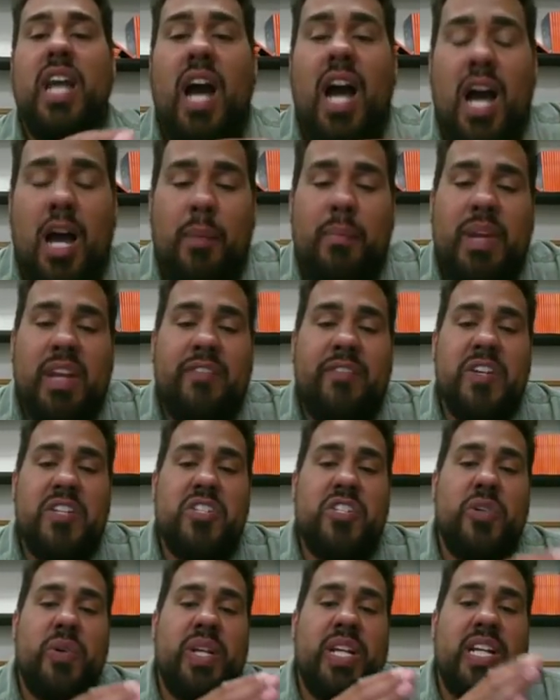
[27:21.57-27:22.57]
If a
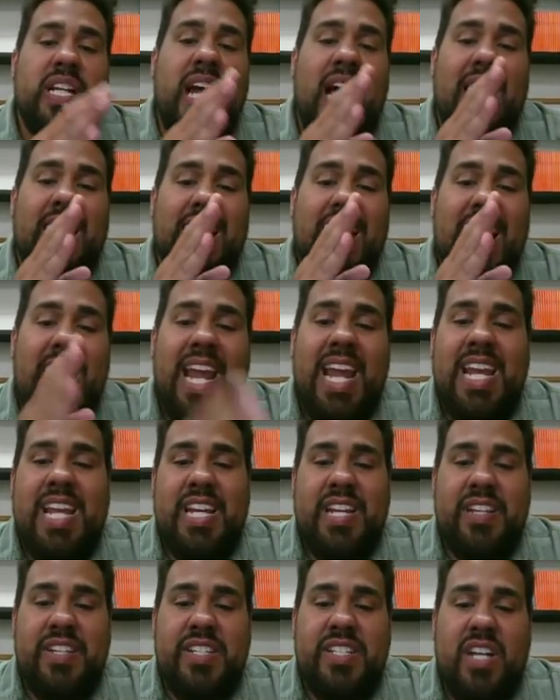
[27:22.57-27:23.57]
student got
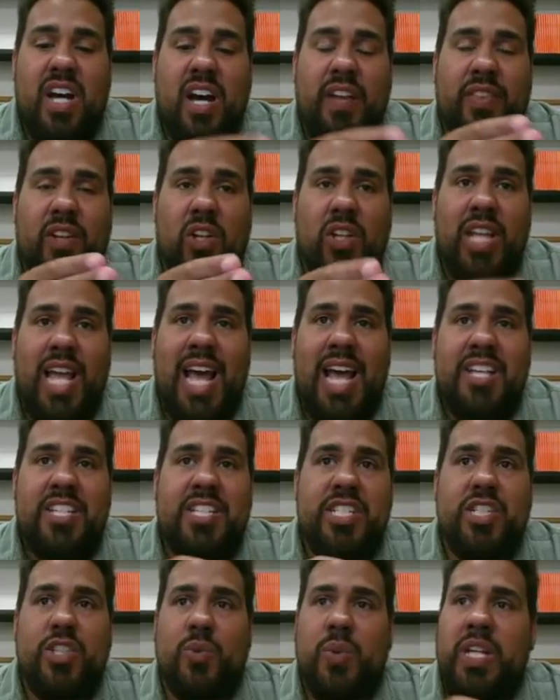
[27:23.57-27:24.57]
A's on their
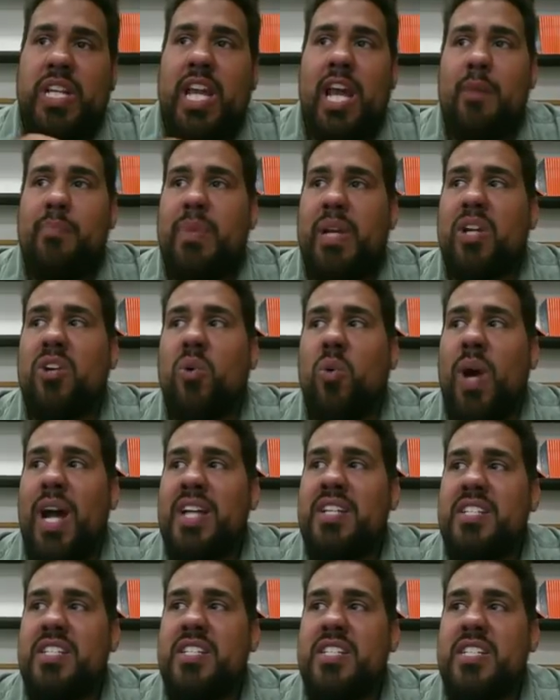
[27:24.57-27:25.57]
last 3 epic
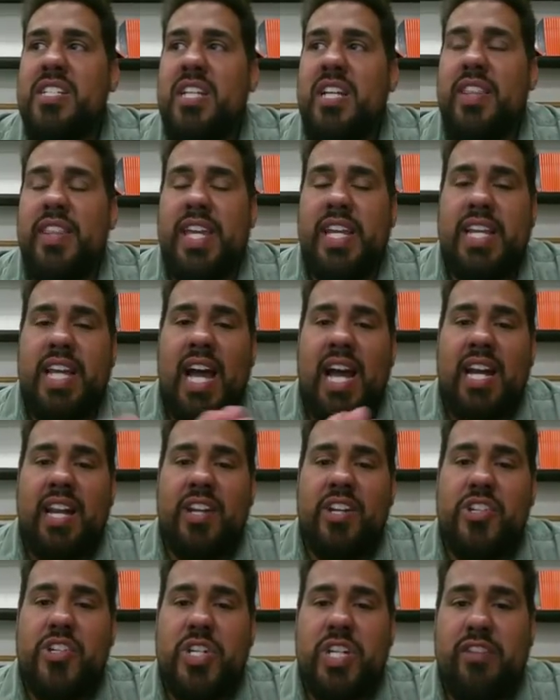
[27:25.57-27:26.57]
quests, they got
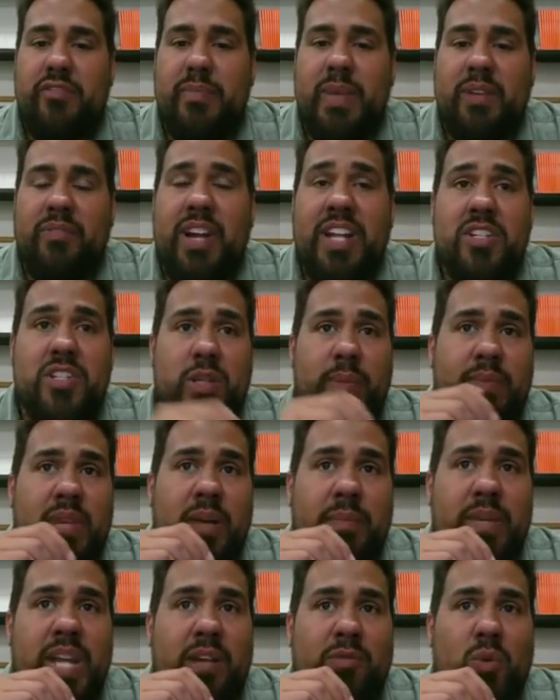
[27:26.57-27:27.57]
an achievement, right? So
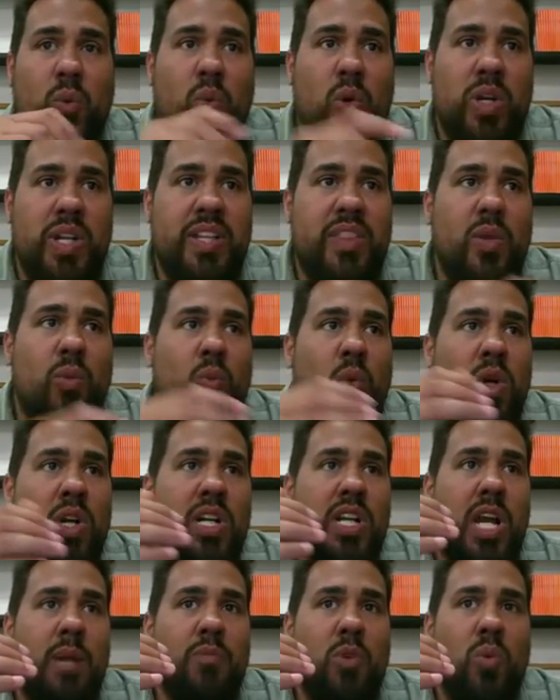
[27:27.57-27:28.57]
I'm not rewarding the
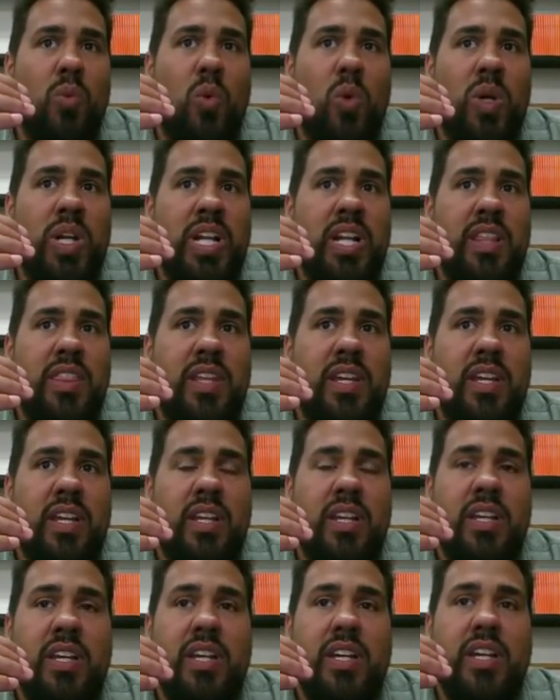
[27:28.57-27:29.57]
work, I'm rewarding
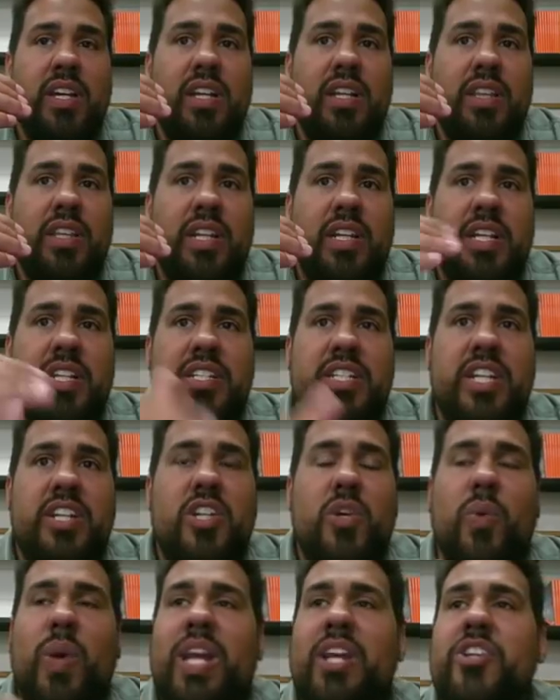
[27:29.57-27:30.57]
the
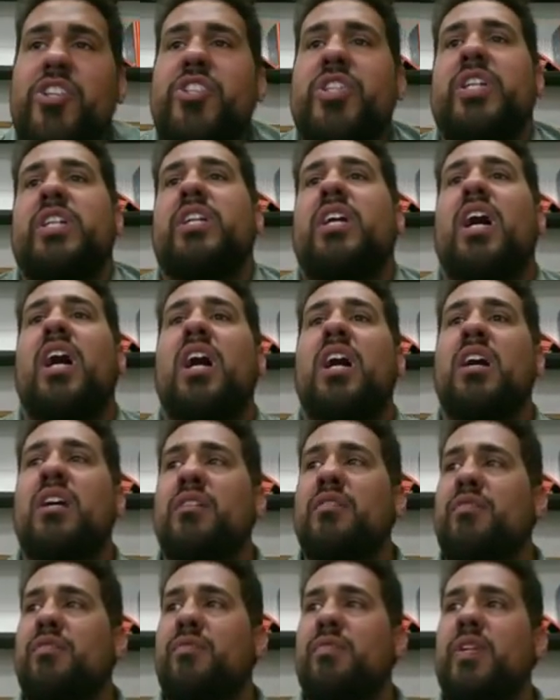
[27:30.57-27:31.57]
continuation
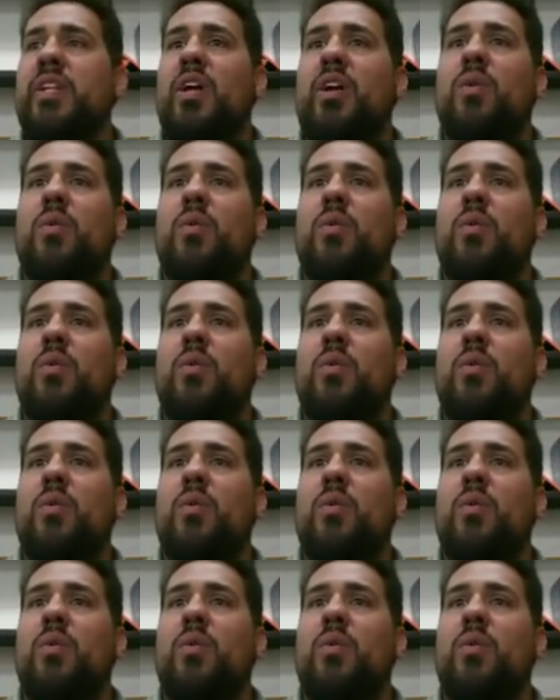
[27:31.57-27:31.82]
of,